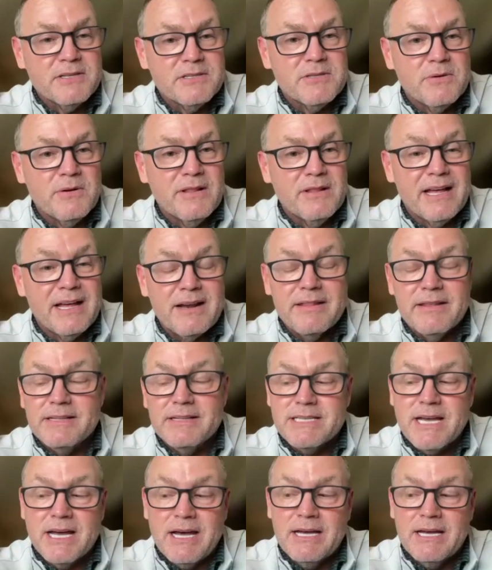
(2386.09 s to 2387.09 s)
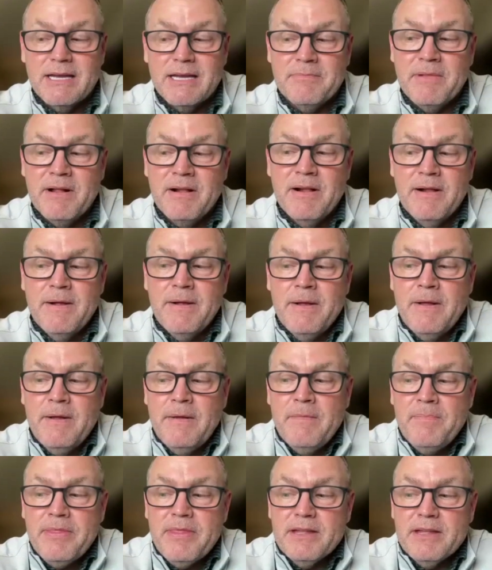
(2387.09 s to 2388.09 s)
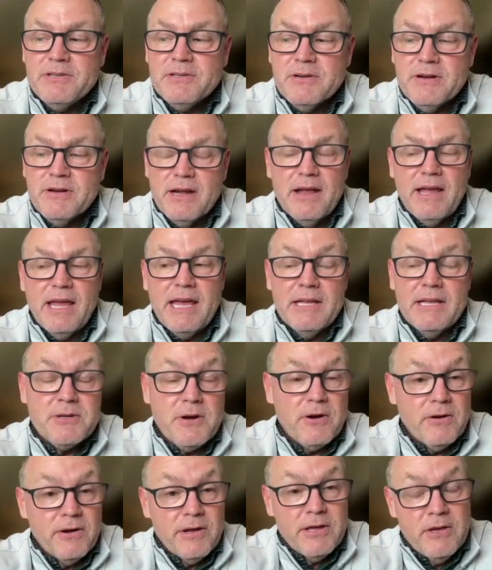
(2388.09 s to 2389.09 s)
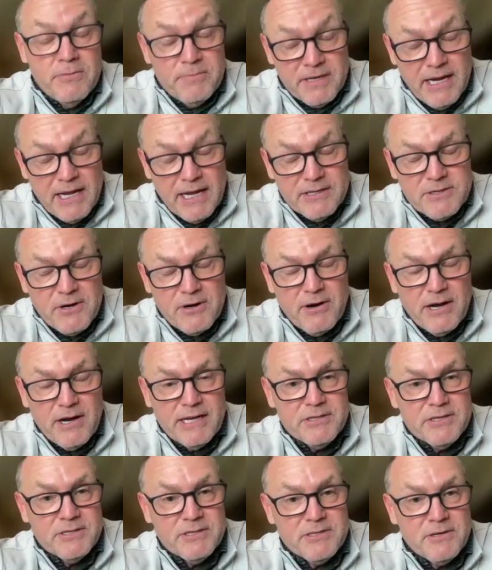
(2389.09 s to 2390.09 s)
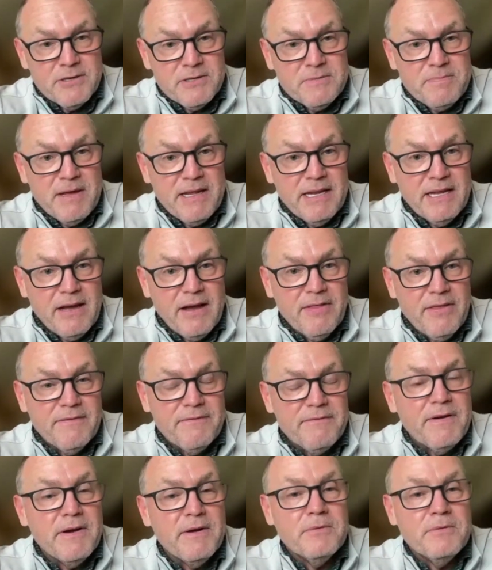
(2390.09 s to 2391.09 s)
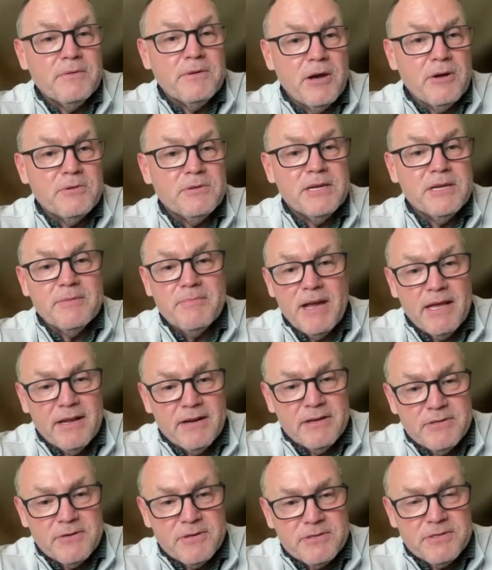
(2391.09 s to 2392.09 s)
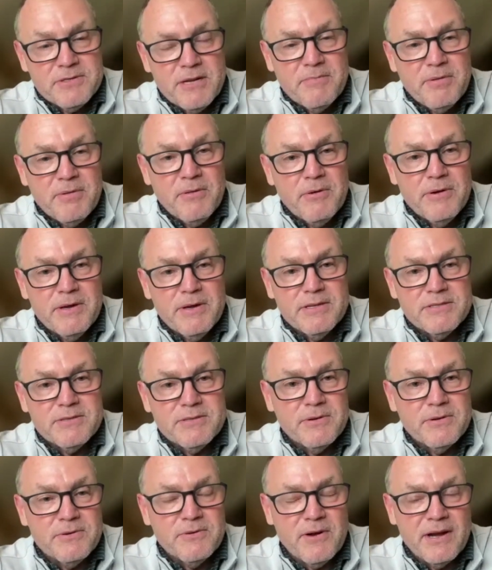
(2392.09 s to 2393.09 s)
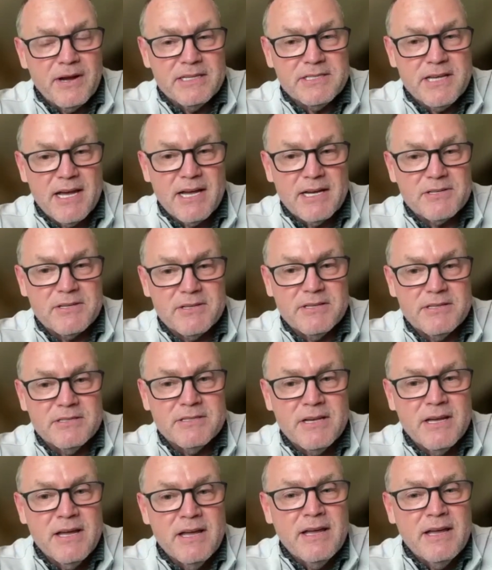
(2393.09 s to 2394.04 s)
So a lot of the time that your human HR agents are spending on the phone coaching managers and employees through transactions